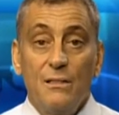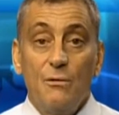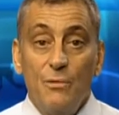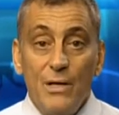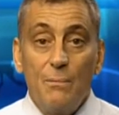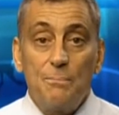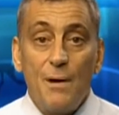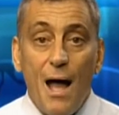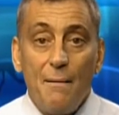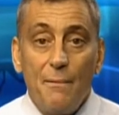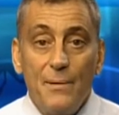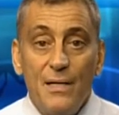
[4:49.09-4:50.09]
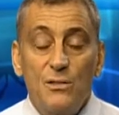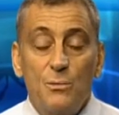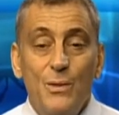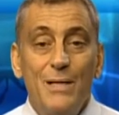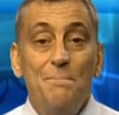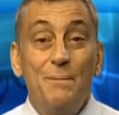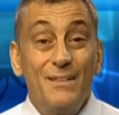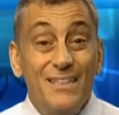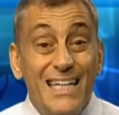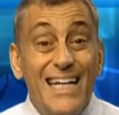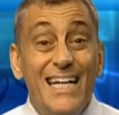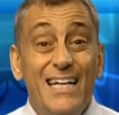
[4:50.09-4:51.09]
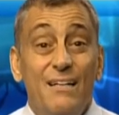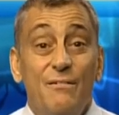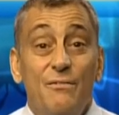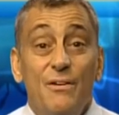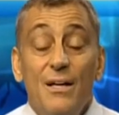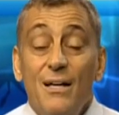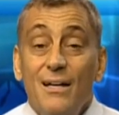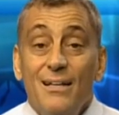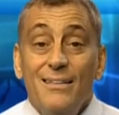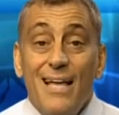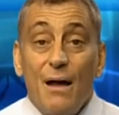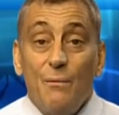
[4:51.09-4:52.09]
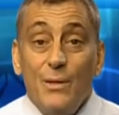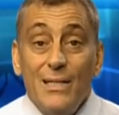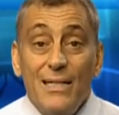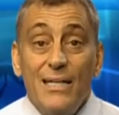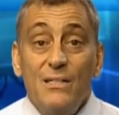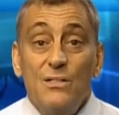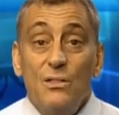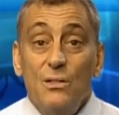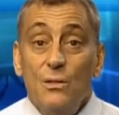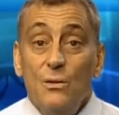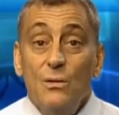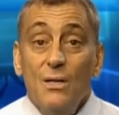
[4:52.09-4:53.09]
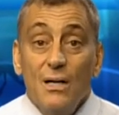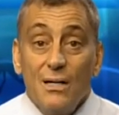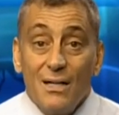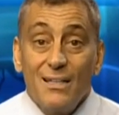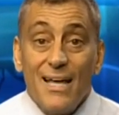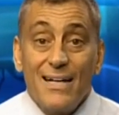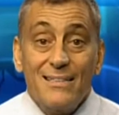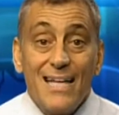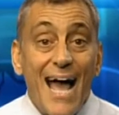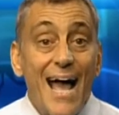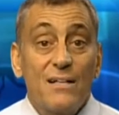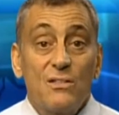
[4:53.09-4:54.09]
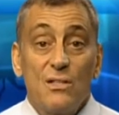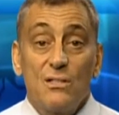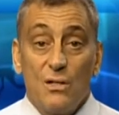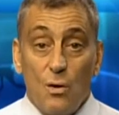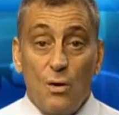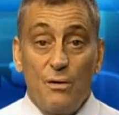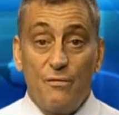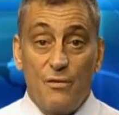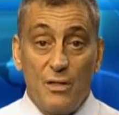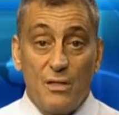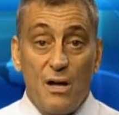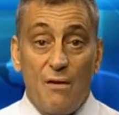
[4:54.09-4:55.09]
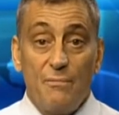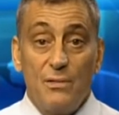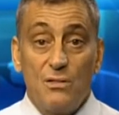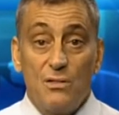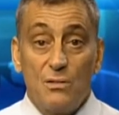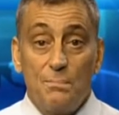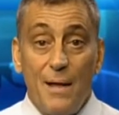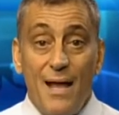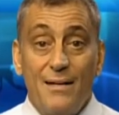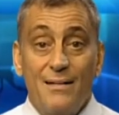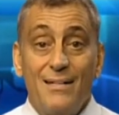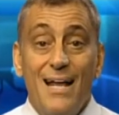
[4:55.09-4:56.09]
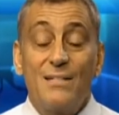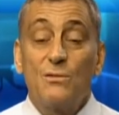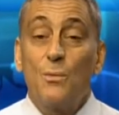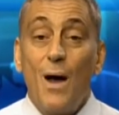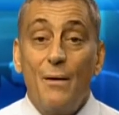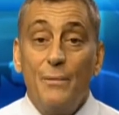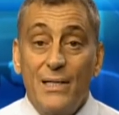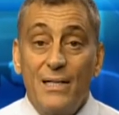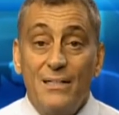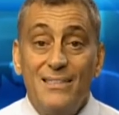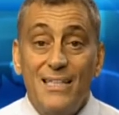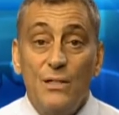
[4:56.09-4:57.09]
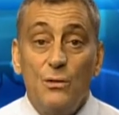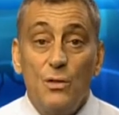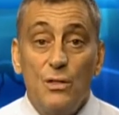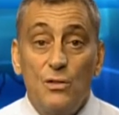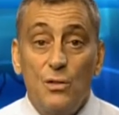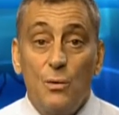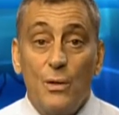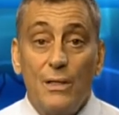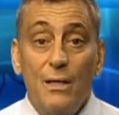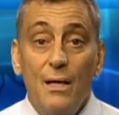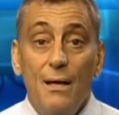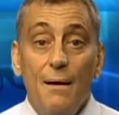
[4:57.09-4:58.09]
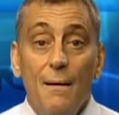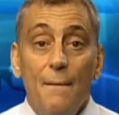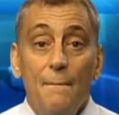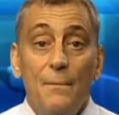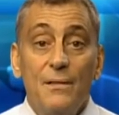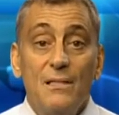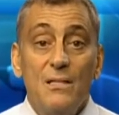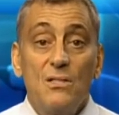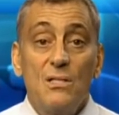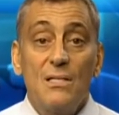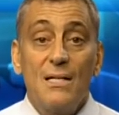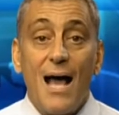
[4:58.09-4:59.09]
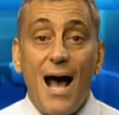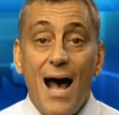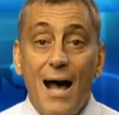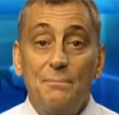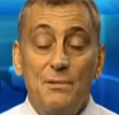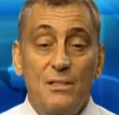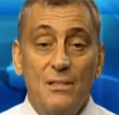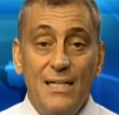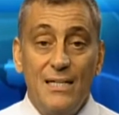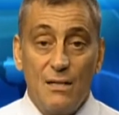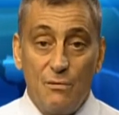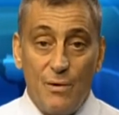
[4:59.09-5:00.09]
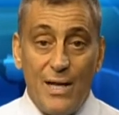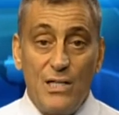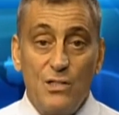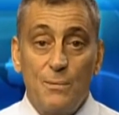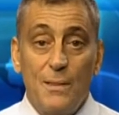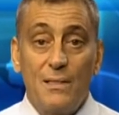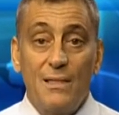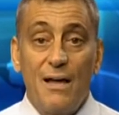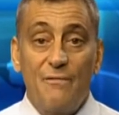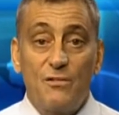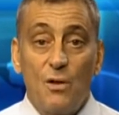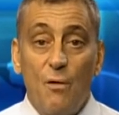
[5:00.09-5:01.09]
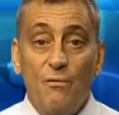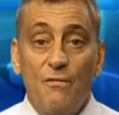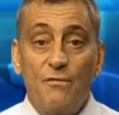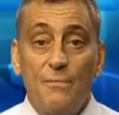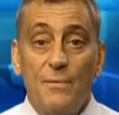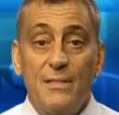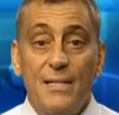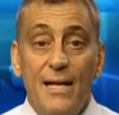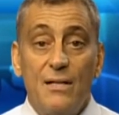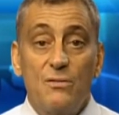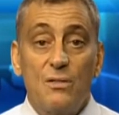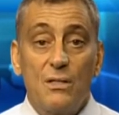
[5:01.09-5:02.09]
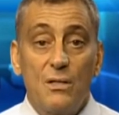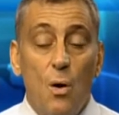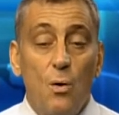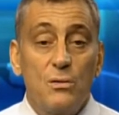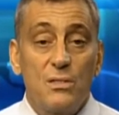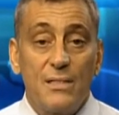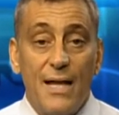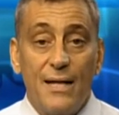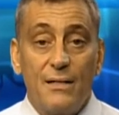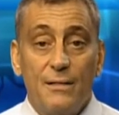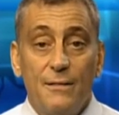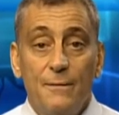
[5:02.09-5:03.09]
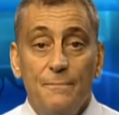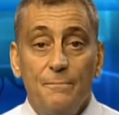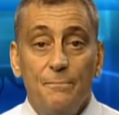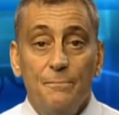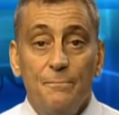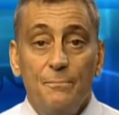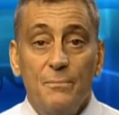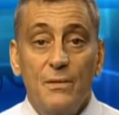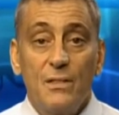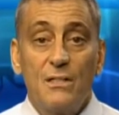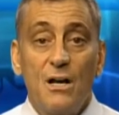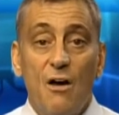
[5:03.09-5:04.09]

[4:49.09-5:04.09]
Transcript: The real problem is we believe that we need to collect taxes in order for the government to spend. And that's why we continue to do it. but this is an obsolete arrangement left over from the days of the gold standard. The